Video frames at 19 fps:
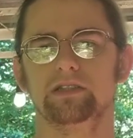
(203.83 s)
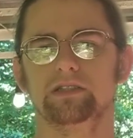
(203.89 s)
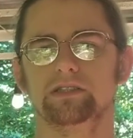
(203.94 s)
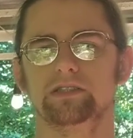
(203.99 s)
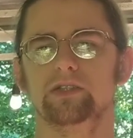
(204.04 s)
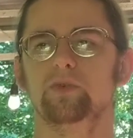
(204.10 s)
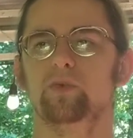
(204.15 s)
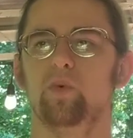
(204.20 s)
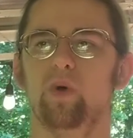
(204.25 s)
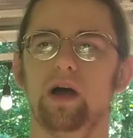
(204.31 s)

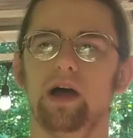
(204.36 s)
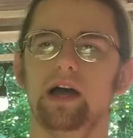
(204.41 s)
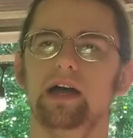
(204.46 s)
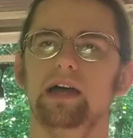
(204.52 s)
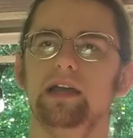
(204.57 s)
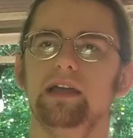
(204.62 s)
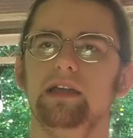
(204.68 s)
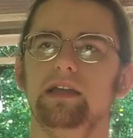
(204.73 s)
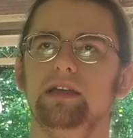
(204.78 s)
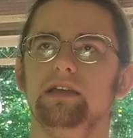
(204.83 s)
So
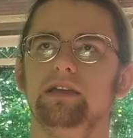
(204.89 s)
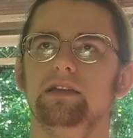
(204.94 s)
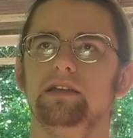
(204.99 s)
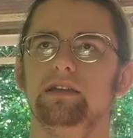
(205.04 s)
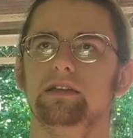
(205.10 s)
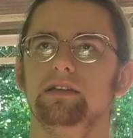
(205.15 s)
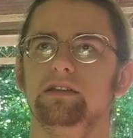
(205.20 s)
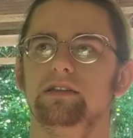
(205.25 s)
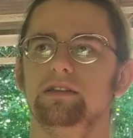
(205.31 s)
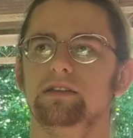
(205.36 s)
why
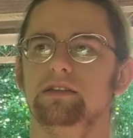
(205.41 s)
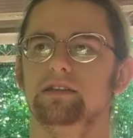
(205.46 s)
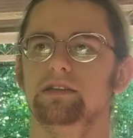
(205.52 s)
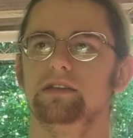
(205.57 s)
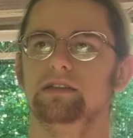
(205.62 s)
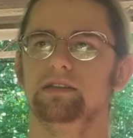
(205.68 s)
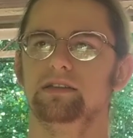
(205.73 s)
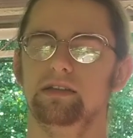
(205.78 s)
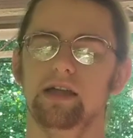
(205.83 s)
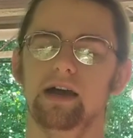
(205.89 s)

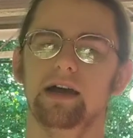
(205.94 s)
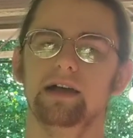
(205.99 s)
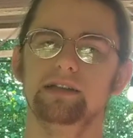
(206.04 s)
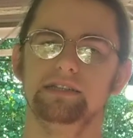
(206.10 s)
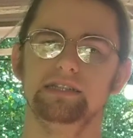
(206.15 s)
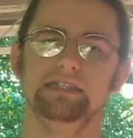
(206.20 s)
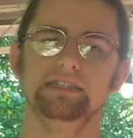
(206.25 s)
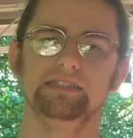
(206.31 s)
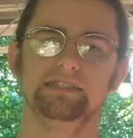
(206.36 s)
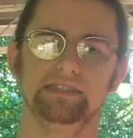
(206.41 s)
not
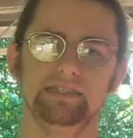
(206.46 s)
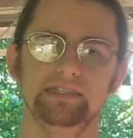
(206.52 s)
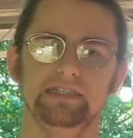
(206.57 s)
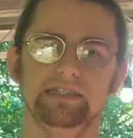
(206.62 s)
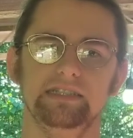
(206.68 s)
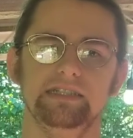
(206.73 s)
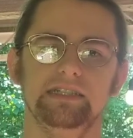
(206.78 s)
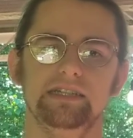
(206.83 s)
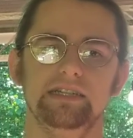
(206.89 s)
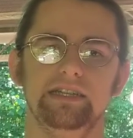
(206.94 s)

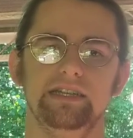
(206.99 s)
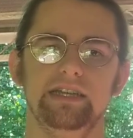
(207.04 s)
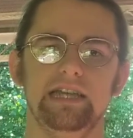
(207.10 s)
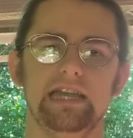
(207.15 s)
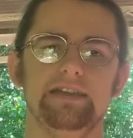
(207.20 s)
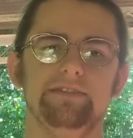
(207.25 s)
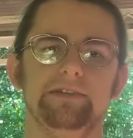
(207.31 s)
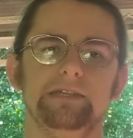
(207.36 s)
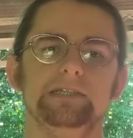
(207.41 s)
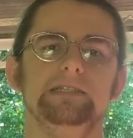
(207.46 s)
DC
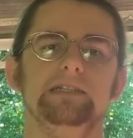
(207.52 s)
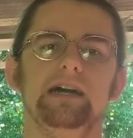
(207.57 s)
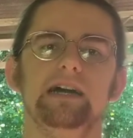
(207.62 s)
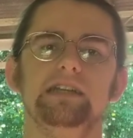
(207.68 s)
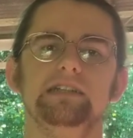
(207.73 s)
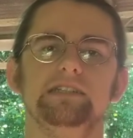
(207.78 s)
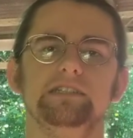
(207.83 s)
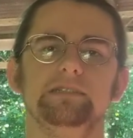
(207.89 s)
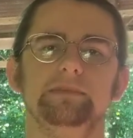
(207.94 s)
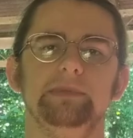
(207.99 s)
if it's not
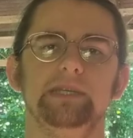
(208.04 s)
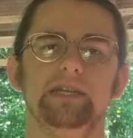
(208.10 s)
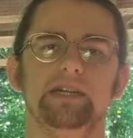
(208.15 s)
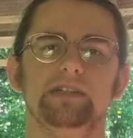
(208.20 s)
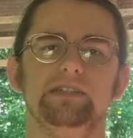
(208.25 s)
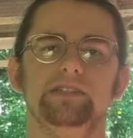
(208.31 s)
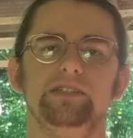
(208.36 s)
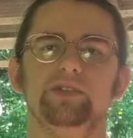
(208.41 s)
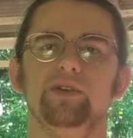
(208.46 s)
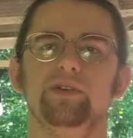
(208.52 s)
just
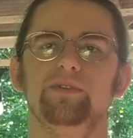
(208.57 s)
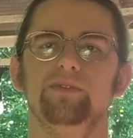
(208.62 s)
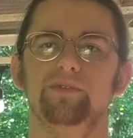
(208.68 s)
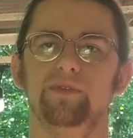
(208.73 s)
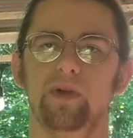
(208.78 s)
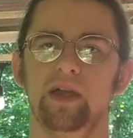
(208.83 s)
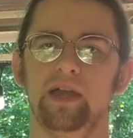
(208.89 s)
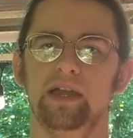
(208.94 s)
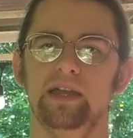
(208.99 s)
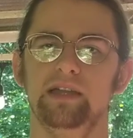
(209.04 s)
because you're
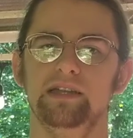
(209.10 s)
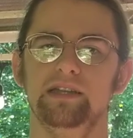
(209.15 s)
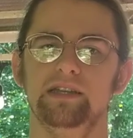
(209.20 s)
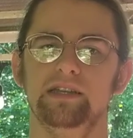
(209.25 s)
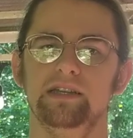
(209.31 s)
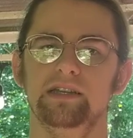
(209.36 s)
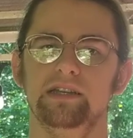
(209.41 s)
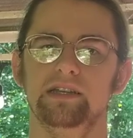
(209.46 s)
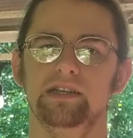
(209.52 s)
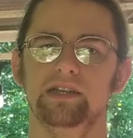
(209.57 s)
afraid
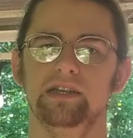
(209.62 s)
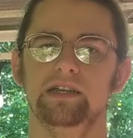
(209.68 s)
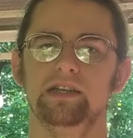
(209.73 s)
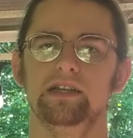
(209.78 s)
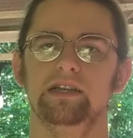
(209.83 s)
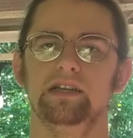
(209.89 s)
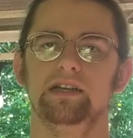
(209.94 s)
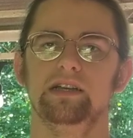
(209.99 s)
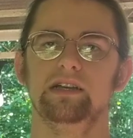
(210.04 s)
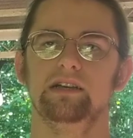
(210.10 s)

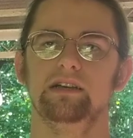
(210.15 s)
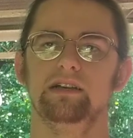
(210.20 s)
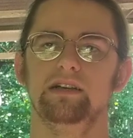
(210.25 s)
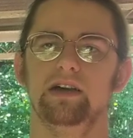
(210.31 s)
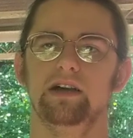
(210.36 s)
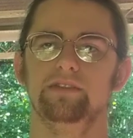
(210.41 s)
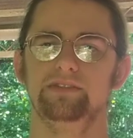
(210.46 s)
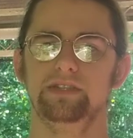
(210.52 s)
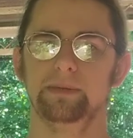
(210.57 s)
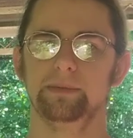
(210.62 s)

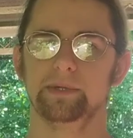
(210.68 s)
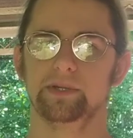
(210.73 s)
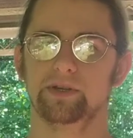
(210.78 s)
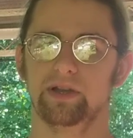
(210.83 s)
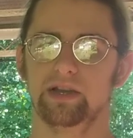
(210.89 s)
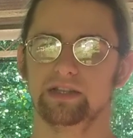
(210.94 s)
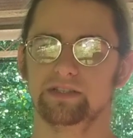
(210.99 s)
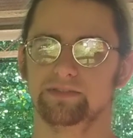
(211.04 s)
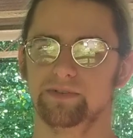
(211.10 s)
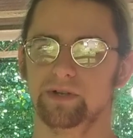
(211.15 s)
of
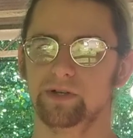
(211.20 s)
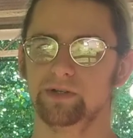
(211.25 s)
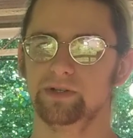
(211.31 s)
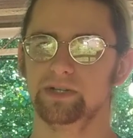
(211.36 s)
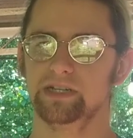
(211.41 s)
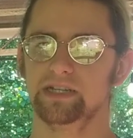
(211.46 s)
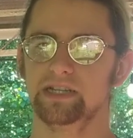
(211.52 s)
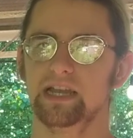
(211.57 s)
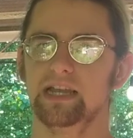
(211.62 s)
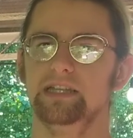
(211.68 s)
Democrats
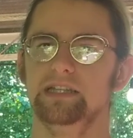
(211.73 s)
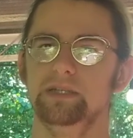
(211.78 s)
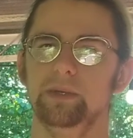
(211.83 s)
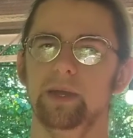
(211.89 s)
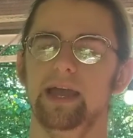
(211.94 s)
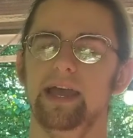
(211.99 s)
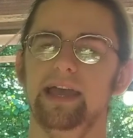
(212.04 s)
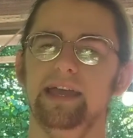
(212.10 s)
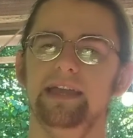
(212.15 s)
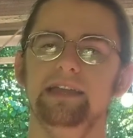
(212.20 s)
voting and you
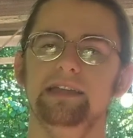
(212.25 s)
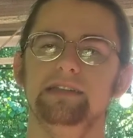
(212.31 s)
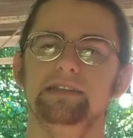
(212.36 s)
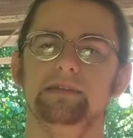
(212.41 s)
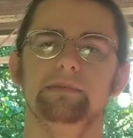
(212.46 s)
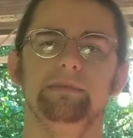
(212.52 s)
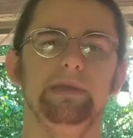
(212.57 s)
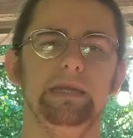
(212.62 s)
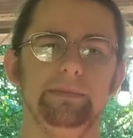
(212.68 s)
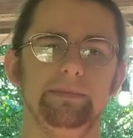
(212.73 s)
hate
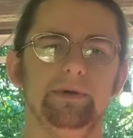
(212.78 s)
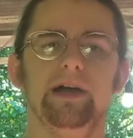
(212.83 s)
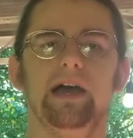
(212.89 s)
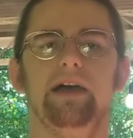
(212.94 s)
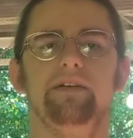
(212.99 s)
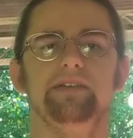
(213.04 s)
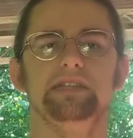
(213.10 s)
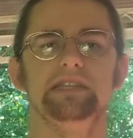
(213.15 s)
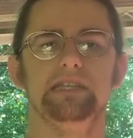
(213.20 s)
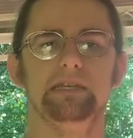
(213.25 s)
people
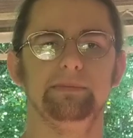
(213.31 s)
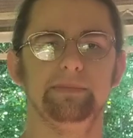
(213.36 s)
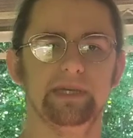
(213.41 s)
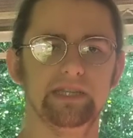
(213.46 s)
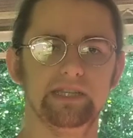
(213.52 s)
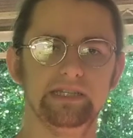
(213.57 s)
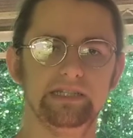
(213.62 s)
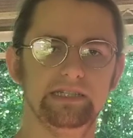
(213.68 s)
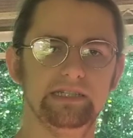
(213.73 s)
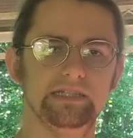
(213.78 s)
having the
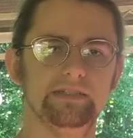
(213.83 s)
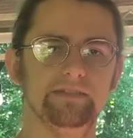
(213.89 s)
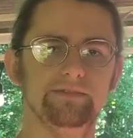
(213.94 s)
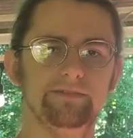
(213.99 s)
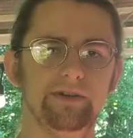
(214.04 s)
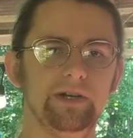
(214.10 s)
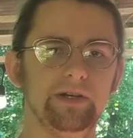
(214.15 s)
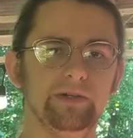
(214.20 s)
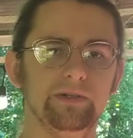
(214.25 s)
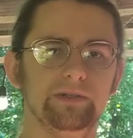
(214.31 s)
ability to
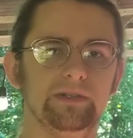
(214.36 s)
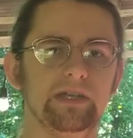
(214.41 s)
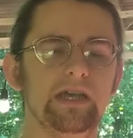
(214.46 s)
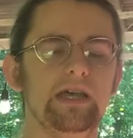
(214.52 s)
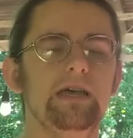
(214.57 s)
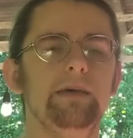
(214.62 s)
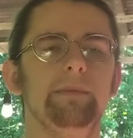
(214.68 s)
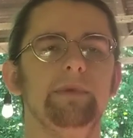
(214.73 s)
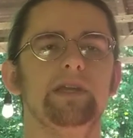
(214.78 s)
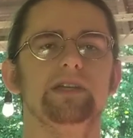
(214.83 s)
vote
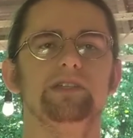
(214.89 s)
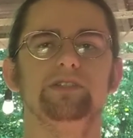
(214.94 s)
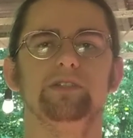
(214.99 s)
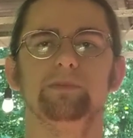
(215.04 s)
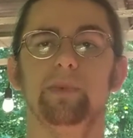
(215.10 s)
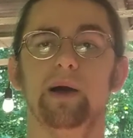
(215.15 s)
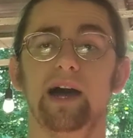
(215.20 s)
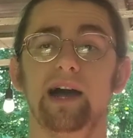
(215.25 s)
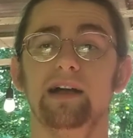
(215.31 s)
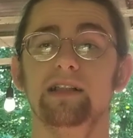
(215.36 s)
because your
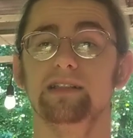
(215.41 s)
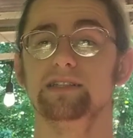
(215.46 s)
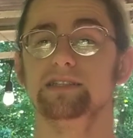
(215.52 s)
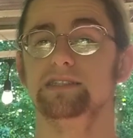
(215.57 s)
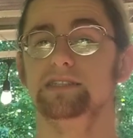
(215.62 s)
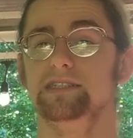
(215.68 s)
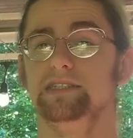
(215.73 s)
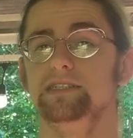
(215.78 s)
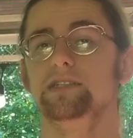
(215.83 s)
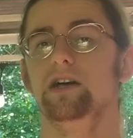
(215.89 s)

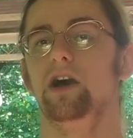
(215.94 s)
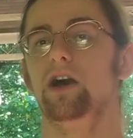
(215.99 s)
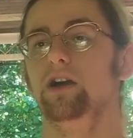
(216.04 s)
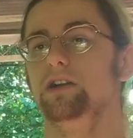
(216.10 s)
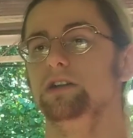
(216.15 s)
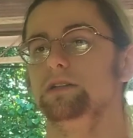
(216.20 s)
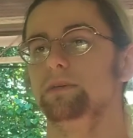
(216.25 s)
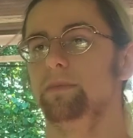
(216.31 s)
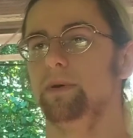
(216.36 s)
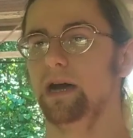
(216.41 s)
policies
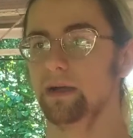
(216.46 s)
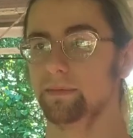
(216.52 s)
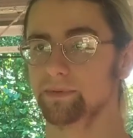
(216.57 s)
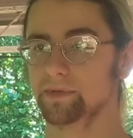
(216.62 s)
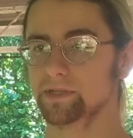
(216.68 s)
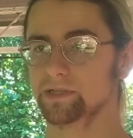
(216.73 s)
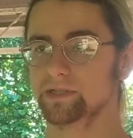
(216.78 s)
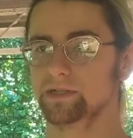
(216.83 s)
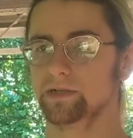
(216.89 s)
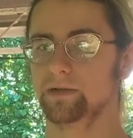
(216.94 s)
aren't popular?